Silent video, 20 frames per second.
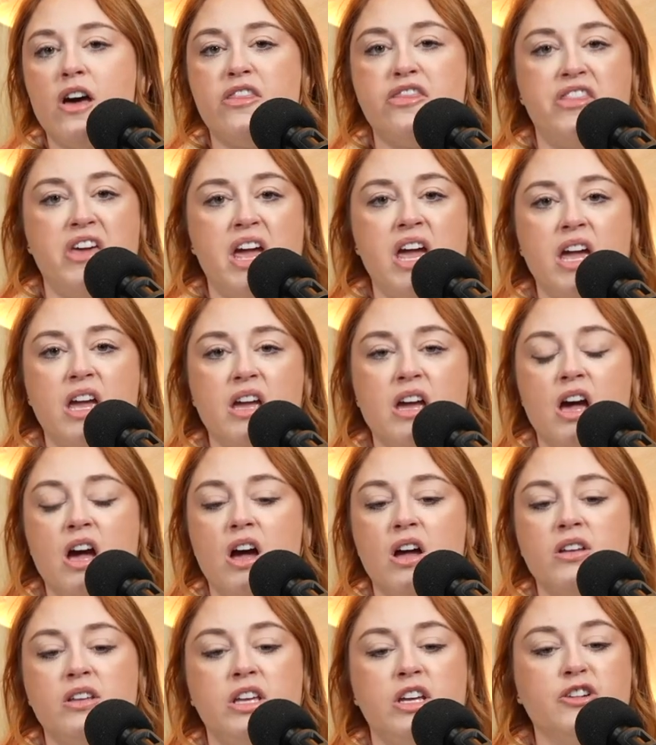thing
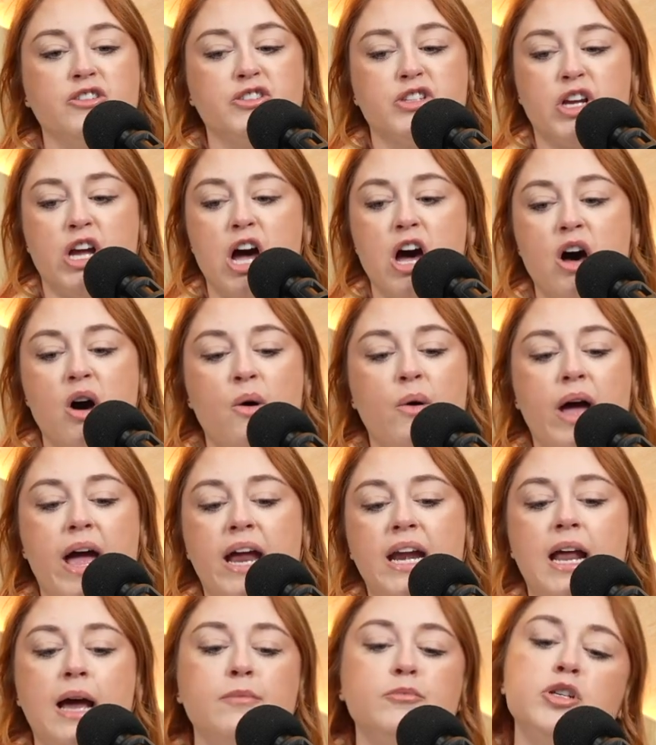years ago,
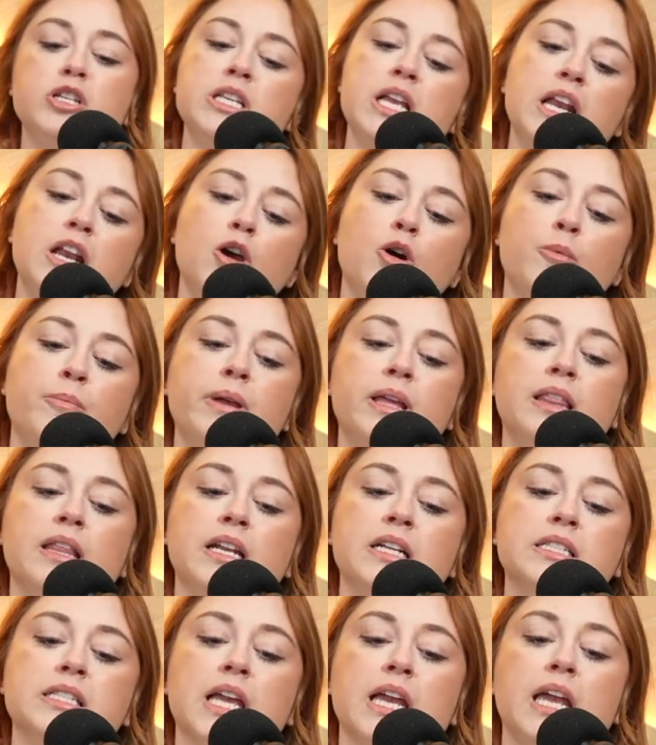and I'm just kind of hoping that
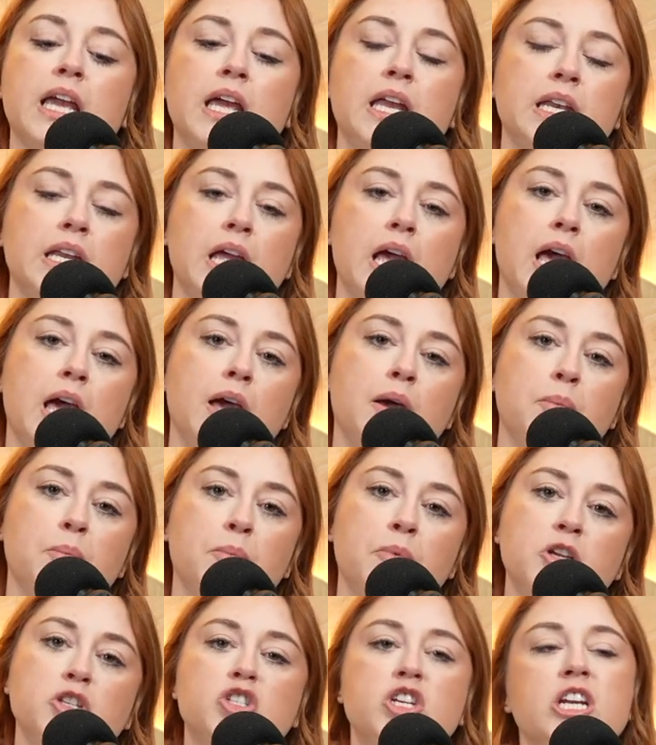it's like in game.
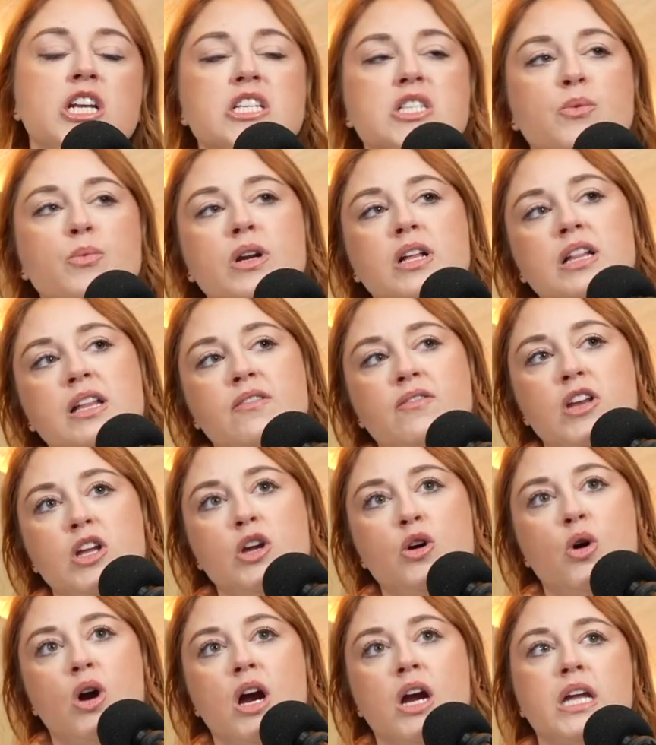She doesn't want to leave New
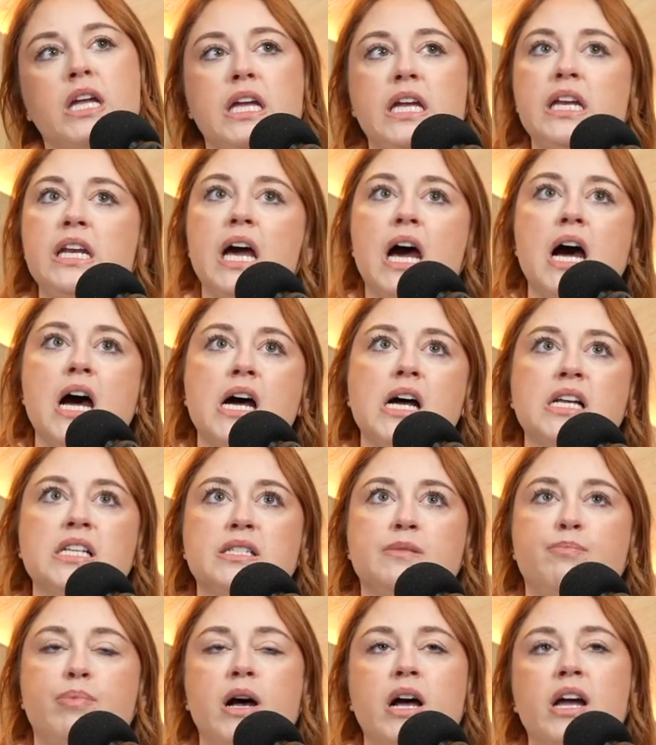York. He does,
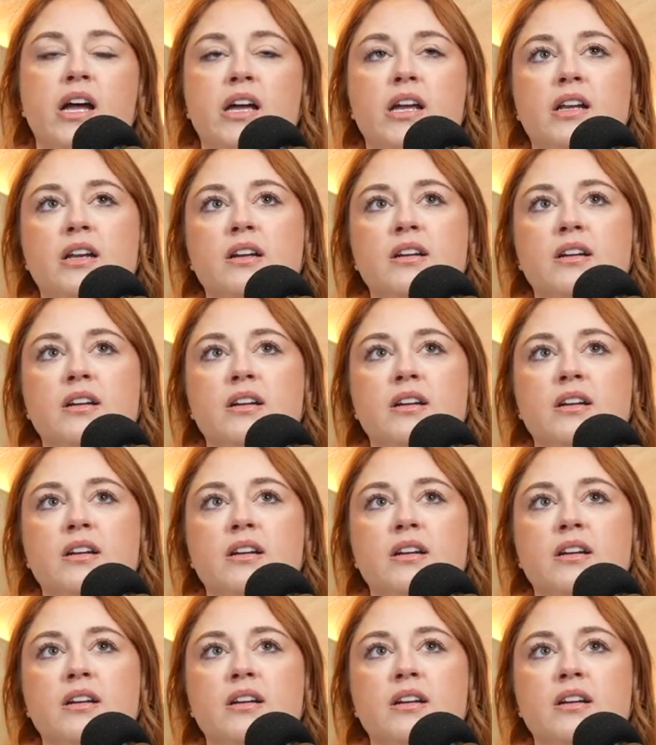but